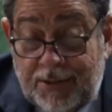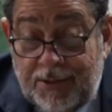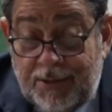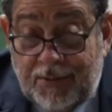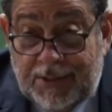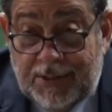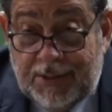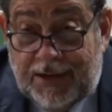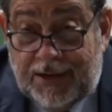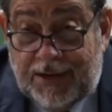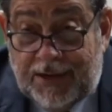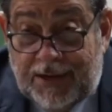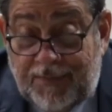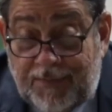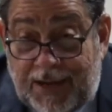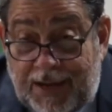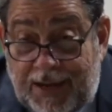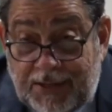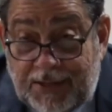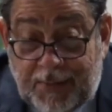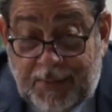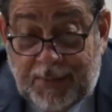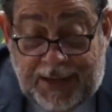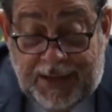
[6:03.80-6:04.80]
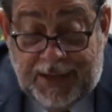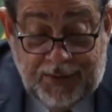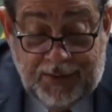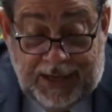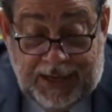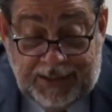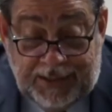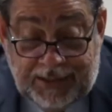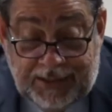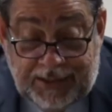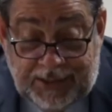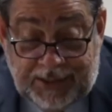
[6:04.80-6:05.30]
was advanced by the
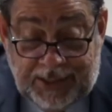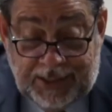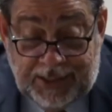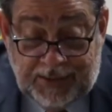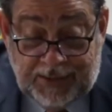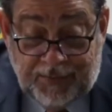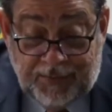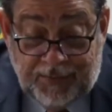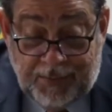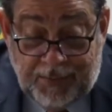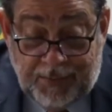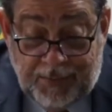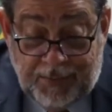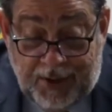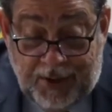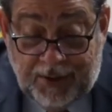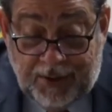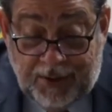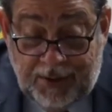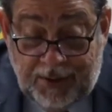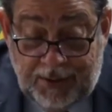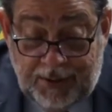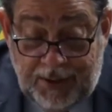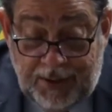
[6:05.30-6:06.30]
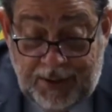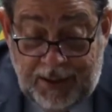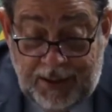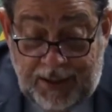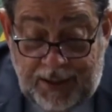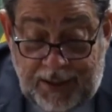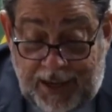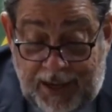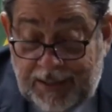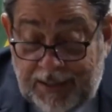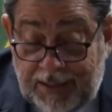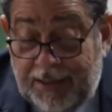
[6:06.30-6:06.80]
United States of America,
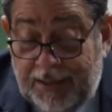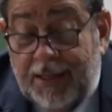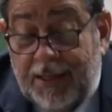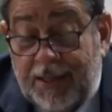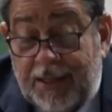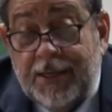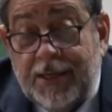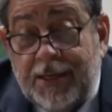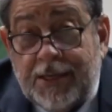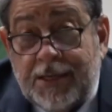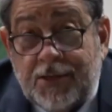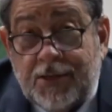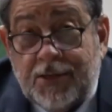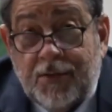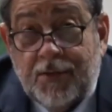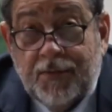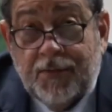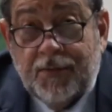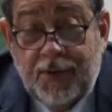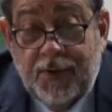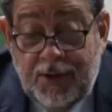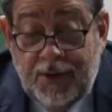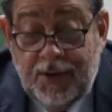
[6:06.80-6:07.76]
and the thesis of